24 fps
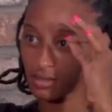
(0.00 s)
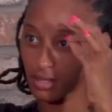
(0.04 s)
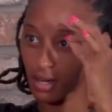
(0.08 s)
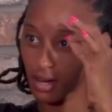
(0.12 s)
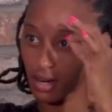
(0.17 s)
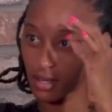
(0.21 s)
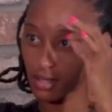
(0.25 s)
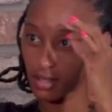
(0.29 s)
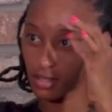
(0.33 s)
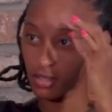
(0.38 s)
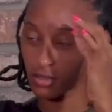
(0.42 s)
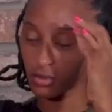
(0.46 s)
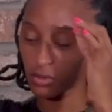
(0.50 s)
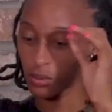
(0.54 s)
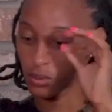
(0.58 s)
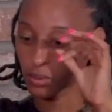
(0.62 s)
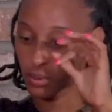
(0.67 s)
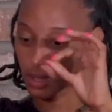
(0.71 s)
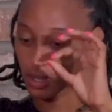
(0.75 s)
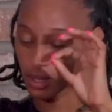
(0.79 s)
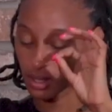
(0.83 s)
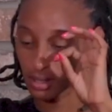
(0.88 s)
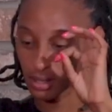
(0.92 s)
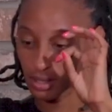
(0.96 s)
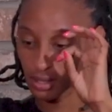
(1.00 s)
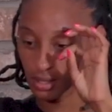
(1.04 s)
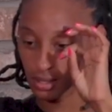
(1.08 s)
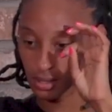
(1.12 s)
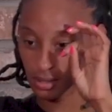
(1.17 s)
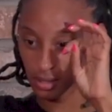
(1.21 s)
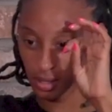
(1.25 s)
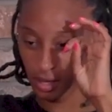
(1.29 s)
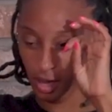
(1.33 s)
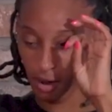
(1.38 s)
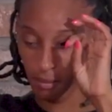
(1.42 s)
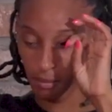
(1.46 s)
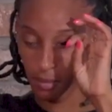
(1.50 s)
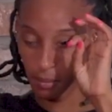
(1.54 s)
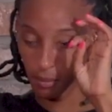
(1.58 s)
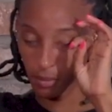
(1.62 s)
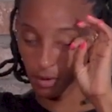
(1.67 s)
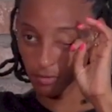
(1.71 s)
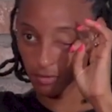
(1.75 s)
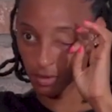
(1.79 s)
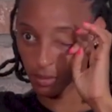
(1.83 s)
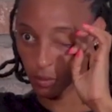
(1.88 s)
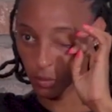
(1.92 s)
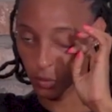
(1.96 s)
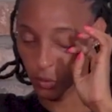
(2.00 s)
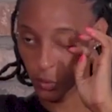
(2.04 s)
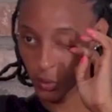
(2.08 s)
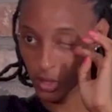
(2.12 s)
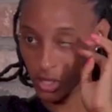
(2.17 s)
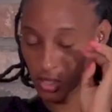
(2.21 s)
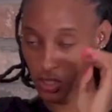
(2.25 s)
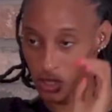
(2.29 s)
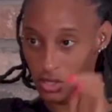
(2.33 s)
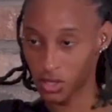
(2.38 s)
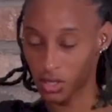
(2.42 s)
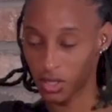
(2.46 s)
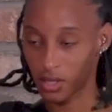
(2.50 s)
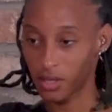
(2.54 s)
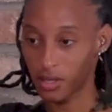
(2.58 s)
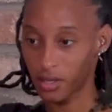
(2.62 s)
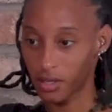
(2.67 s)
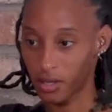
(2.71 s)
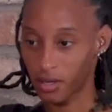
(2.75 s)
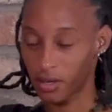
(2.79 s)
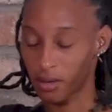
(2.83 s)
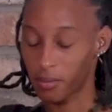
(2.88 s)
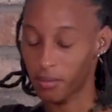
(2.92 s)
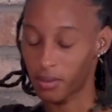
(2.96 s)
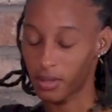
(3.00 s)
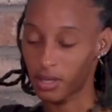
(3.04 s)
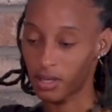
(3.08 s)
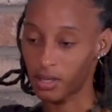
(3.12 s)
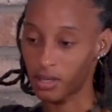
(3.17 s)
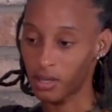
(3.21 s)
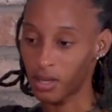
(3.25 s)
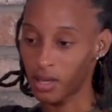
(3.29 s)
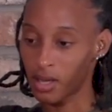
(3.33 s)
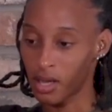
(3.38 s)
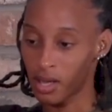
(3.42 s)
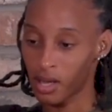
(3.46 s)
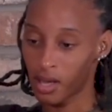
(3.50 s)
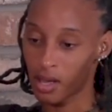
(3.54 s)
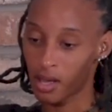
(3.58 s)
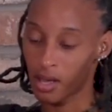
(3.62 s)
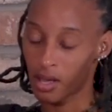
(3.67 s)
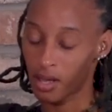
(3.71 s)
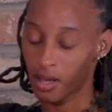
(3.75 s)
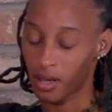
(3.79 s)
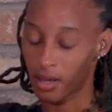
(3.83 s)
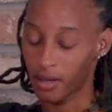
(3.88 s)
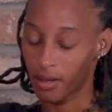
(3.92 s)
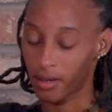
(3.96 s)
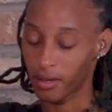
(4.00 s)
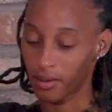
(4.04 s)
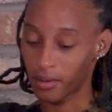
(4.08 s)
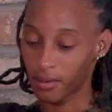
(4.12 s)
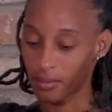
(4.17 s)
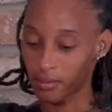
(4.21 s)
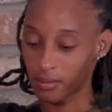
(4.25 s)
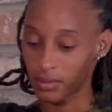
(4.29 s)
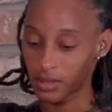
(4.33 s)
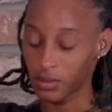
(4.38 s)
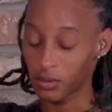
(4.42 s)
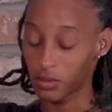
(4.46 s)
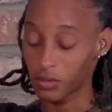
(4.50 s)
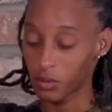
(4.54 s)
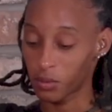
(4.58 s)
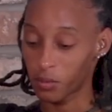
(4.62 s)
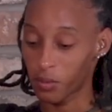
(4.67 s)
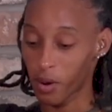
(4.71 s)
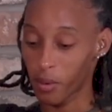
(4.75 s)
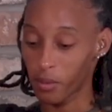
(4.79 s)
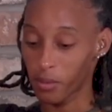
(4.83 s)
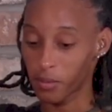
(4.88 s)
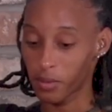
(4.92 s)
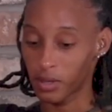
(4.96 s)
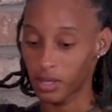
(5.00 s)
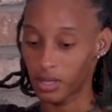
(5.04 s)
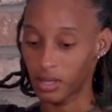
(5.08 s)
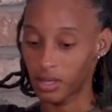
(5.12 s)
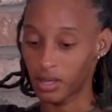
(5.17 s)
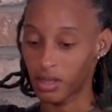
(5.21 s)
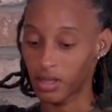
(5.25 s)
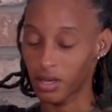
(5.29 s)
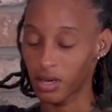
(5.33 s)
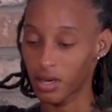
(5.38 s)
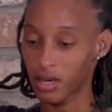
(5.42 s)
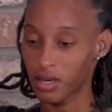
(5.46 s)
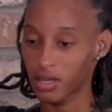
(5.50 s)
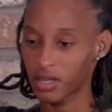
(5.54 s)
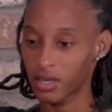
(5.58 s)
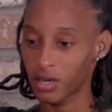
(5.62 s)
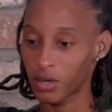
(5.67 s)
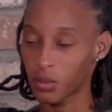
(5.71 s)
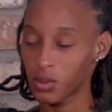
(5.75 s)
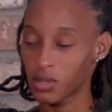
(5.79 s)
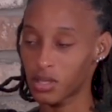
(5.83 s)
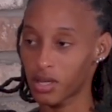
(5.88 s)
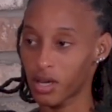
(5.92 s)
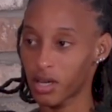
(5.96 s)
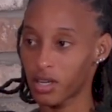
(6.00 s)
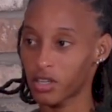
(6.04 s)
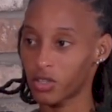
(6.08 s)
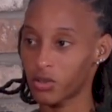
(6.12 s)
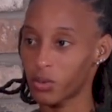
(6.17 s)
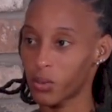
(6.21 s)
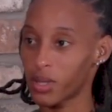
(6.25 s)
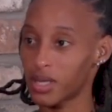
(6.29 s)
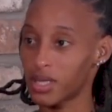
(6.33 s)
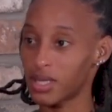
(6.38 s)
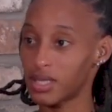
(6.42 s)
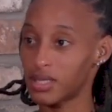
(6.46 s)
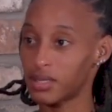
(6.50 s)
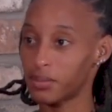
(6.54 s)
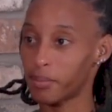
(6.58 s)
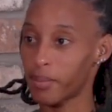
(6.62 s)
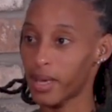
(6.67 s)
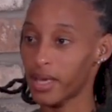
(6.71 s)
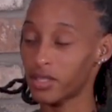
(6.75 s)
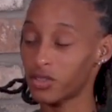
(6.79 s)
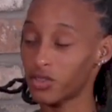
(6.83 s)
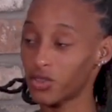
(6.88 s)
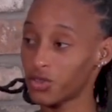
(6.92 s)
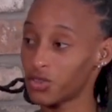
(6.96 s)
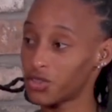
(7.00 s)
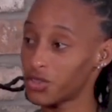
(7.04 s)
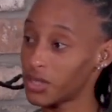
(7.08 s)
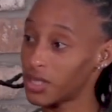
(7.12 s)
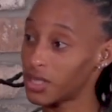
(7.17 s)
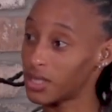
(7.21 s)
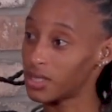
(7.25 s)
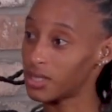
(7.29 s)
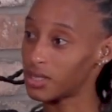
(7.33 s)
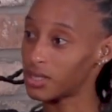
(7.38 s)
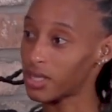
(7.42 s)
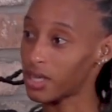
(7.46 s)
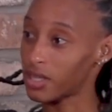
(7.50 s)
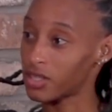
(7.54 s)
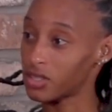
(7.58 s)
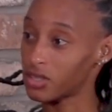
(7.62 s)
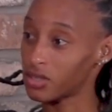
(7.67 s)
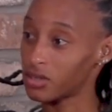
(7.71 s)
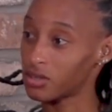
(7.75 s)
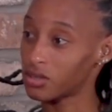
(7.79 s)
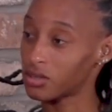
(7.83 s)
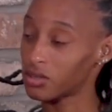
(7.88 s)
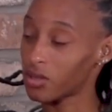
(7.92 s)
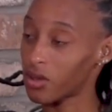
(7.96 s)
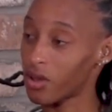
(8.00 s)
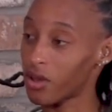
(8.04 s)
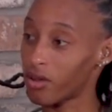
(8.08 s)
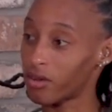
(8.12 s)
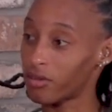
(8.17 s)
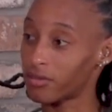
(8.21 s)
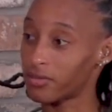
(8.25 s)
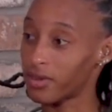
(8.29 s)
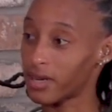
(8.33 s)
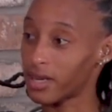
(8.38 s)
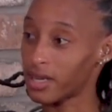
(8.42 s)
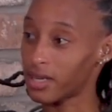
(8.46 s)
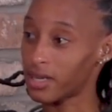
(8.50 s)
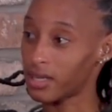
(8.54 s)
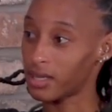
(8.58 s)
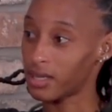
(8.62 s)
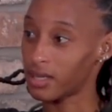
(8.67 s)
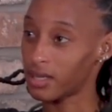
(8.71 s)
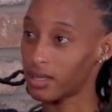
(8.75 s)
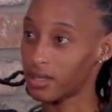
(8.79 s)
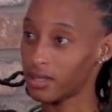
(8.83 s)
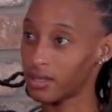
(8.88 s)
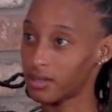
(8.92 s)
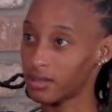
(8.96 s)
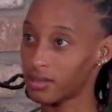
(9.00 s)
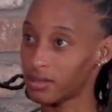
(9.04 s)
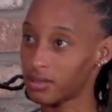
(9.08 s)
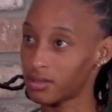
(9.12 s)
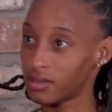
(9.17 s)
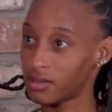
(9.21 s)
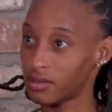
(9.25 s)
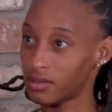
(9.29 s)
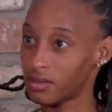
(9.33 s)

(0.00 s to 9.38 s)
started doing these, I can't remember from which year, but this will probably be the third year we started doing these mental training sessions on Fridays